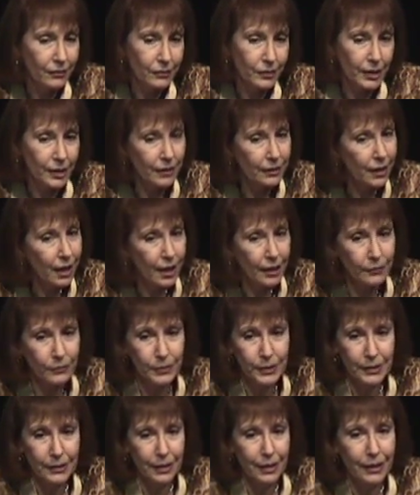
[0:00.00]
Well, I
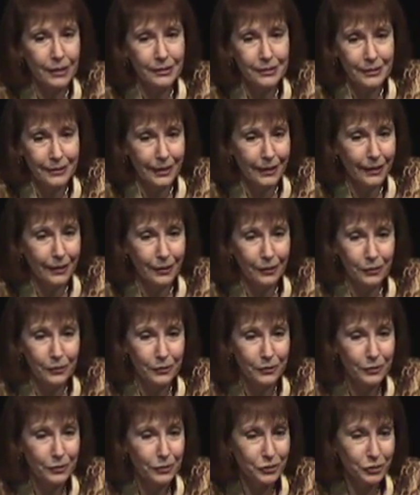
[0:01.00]
realize now
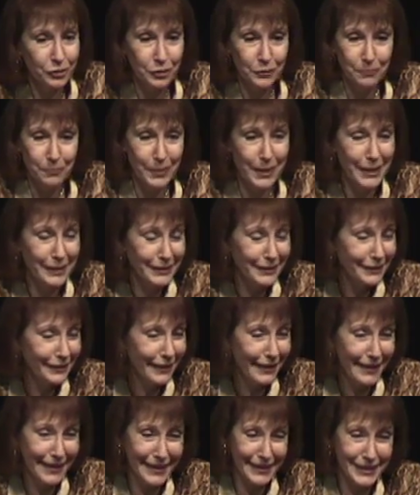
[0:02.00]
she'd been
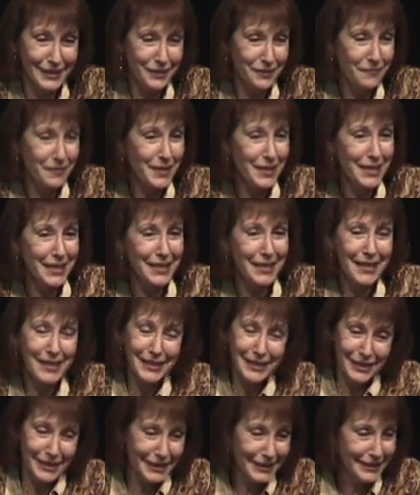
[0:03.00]
lying to me.
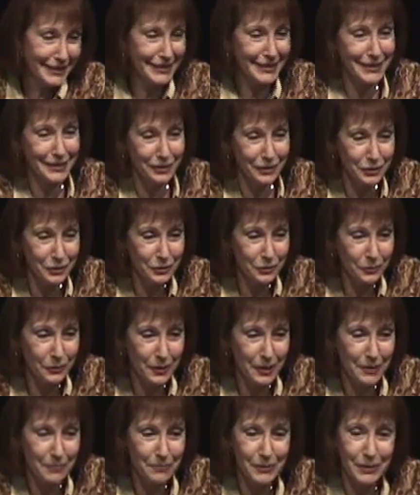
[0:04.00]
She'd seen the
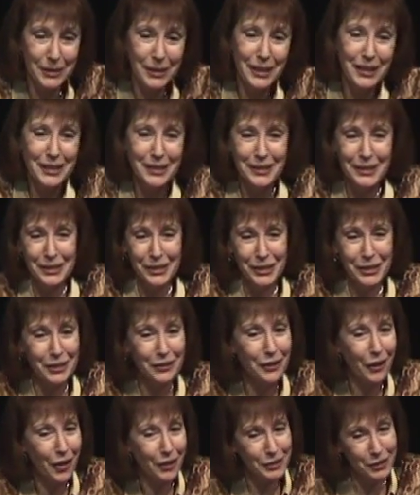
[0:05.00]
script.
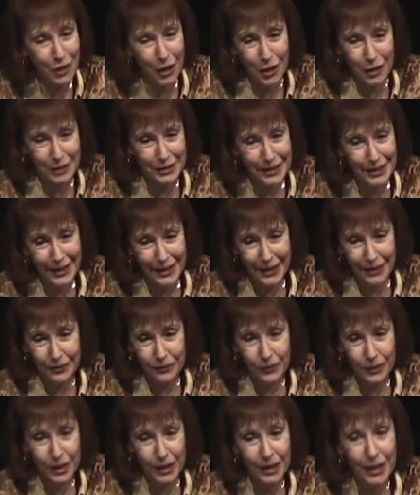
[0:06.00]
She'd talked to
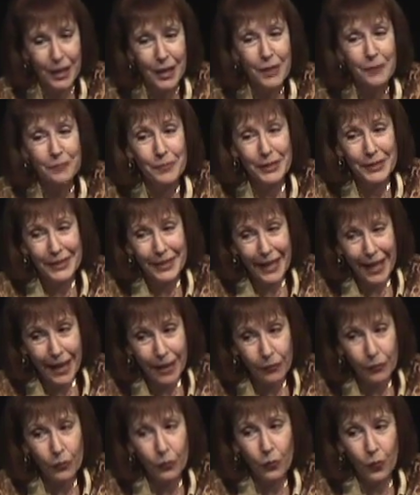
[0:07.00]
Henry, but
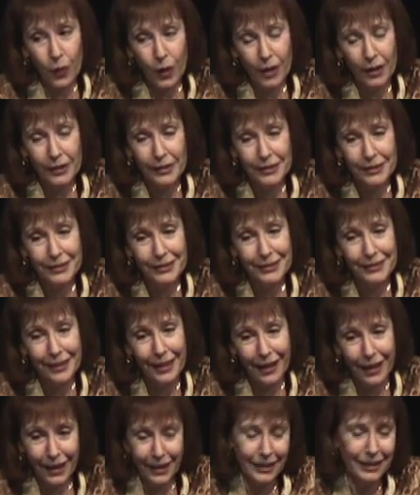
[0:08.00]
that
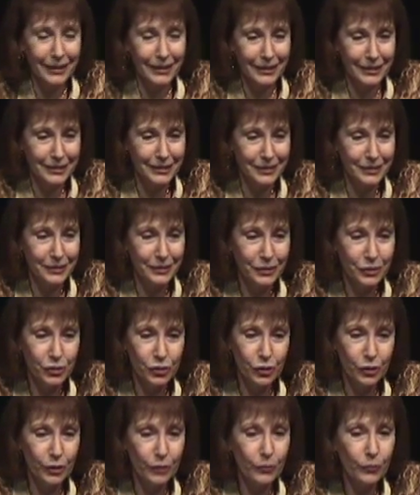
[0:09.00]
was Anais.
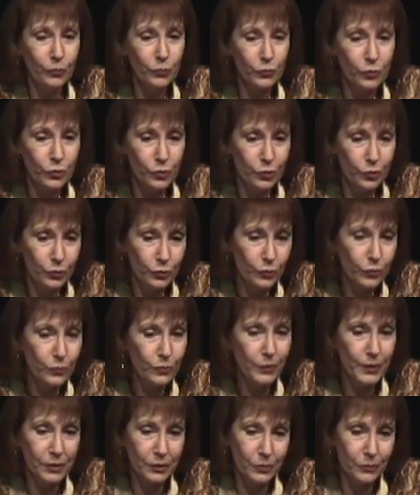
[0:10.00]
She
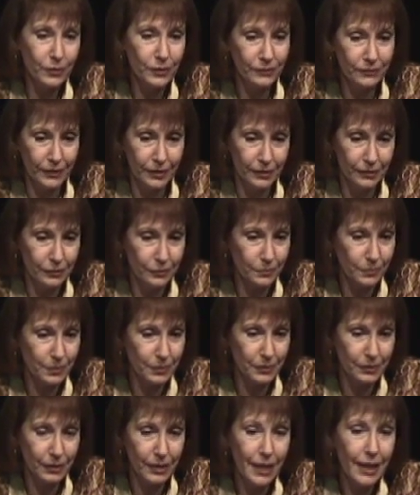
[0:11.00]
knew when you were
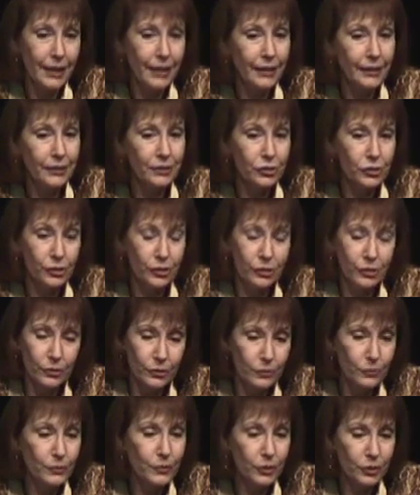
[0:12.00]
vulnerable, and she
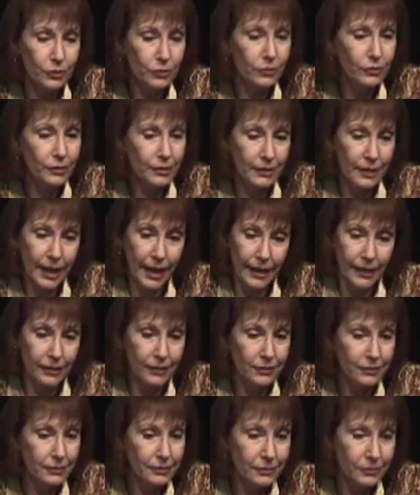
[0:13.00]
knew when you couldn't
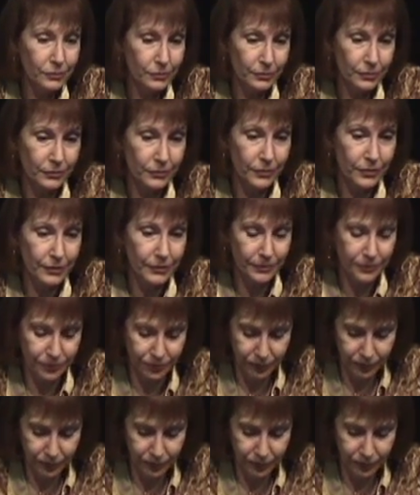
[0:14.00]
handle the truth.